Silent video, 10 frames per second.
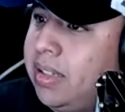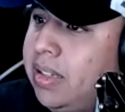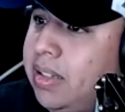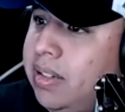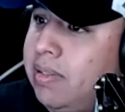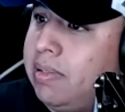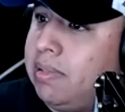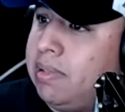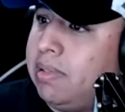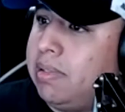
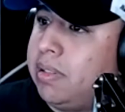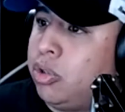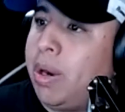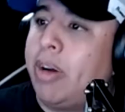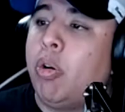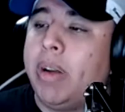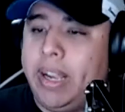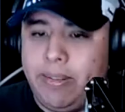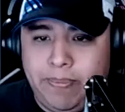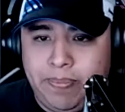
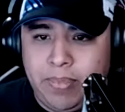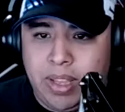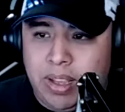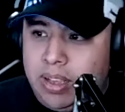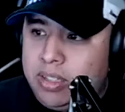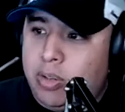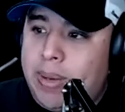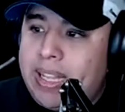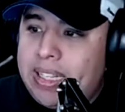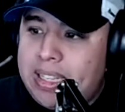Traore. So
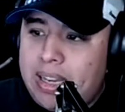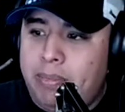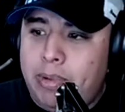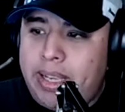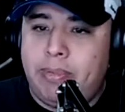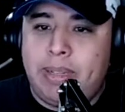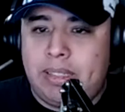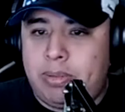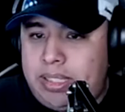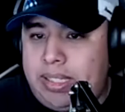by the time Ricky
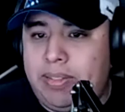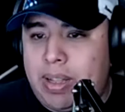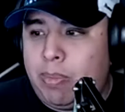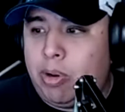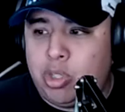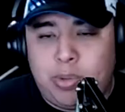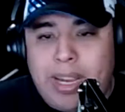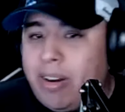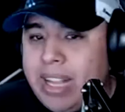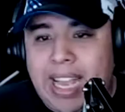Reese received that ball,
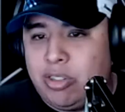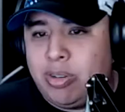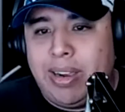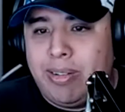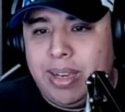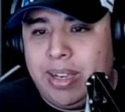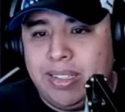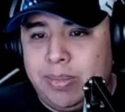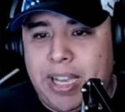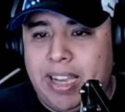he already had Traore on
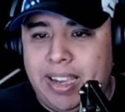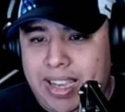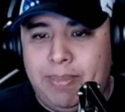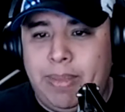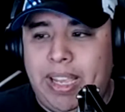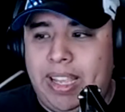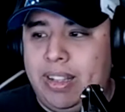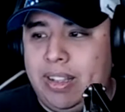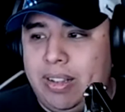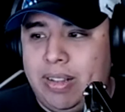his back and making
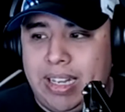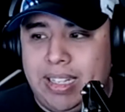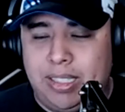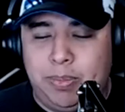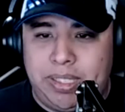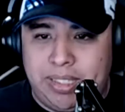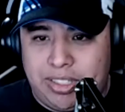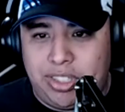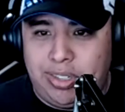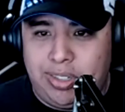that
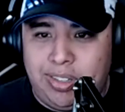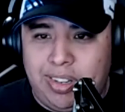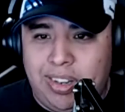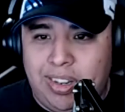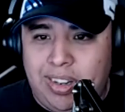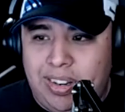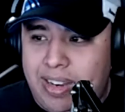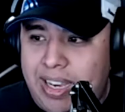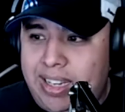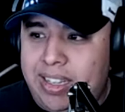dispossession,
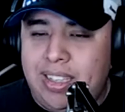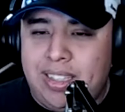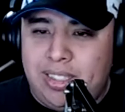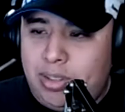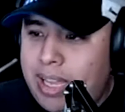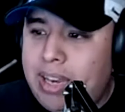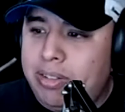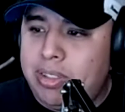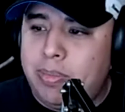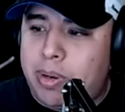right? So they
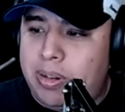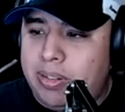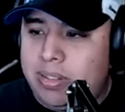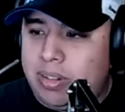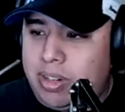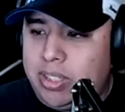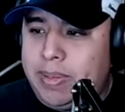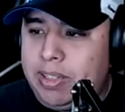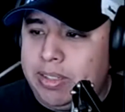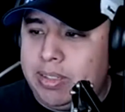lose the ball.
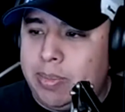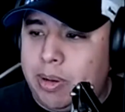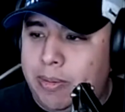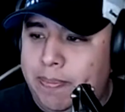RGV loses the ball